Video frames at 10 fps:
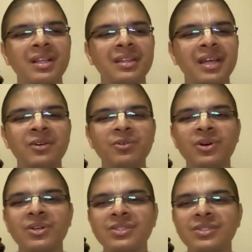That
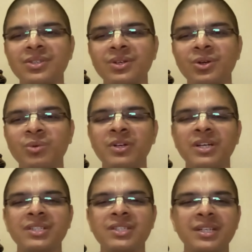was
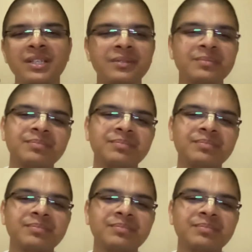Harshana.